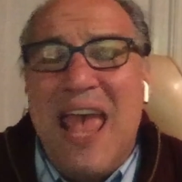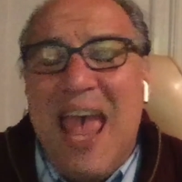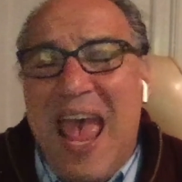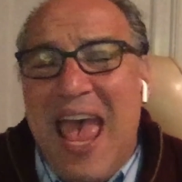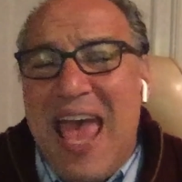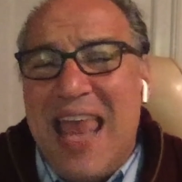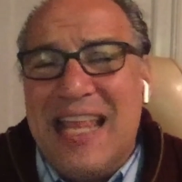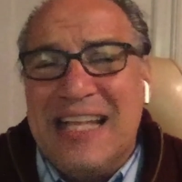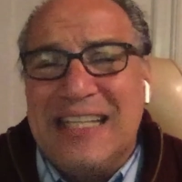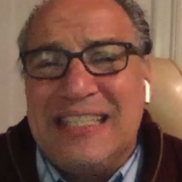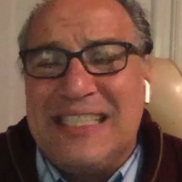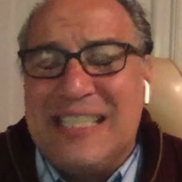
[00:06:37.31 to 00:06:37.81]

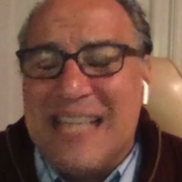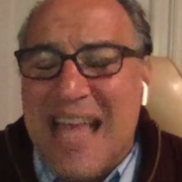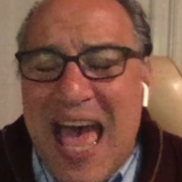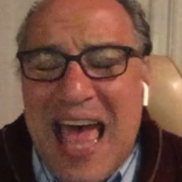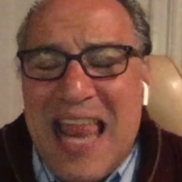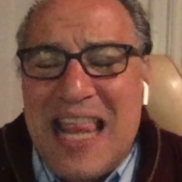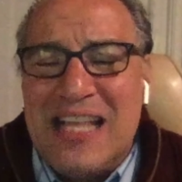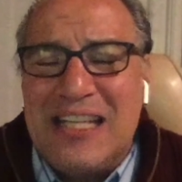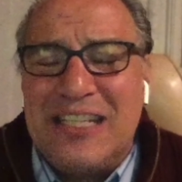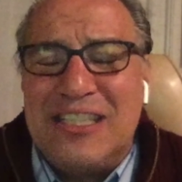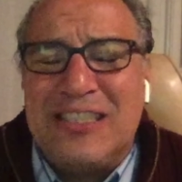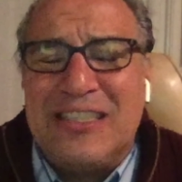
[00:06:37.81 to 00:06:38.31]
and it's
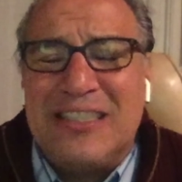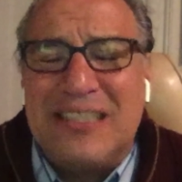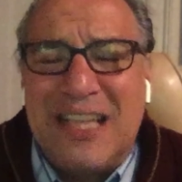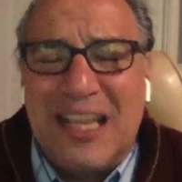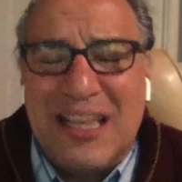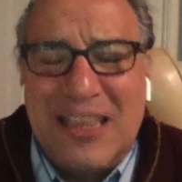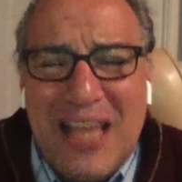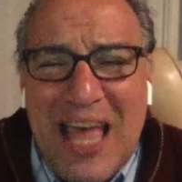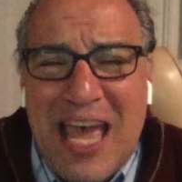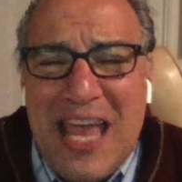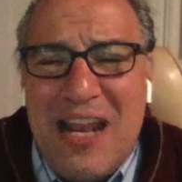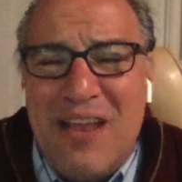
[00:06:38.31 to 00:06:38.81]
not the
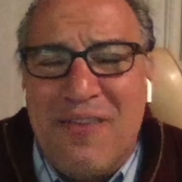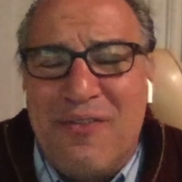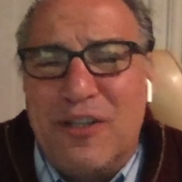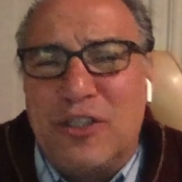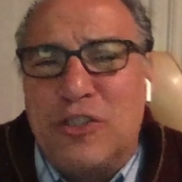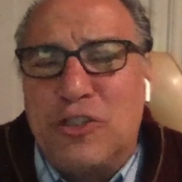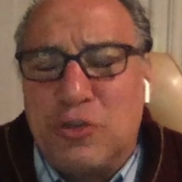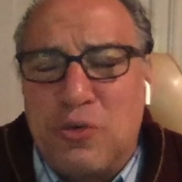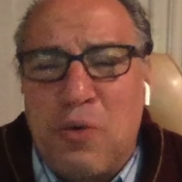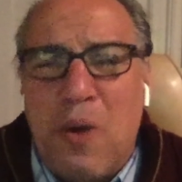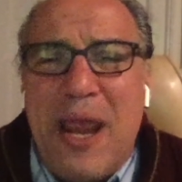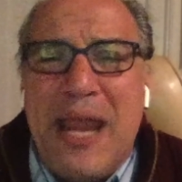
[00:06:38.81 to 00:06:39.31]
light of a
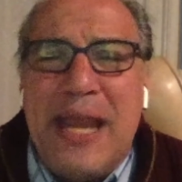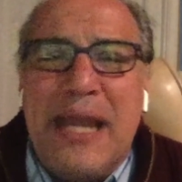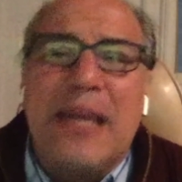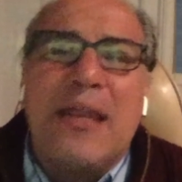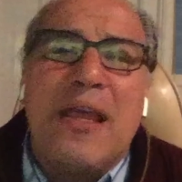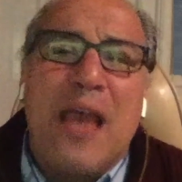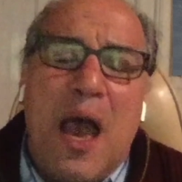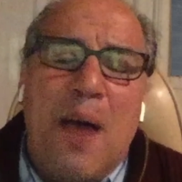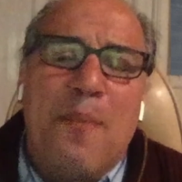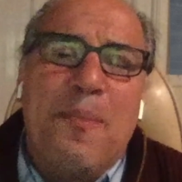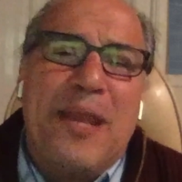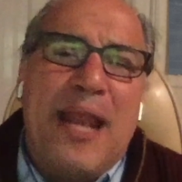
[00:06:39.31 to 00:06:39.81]
train
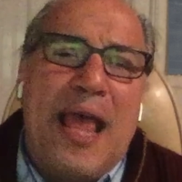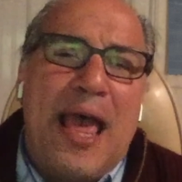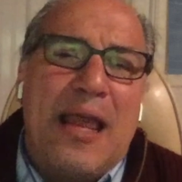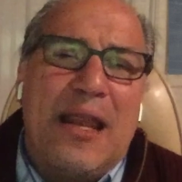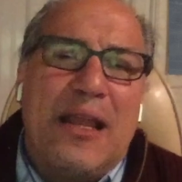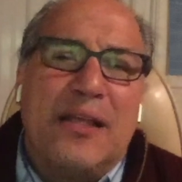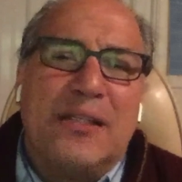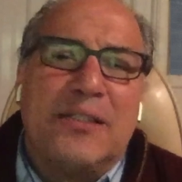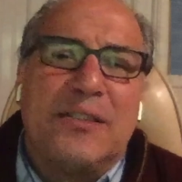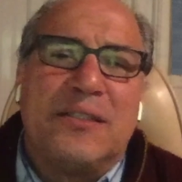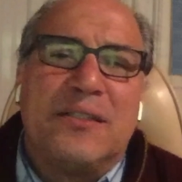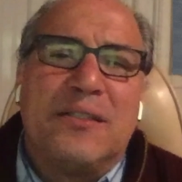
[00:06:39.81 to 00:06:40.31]
coming at
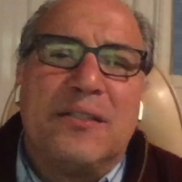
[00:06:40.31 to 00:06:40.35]
us.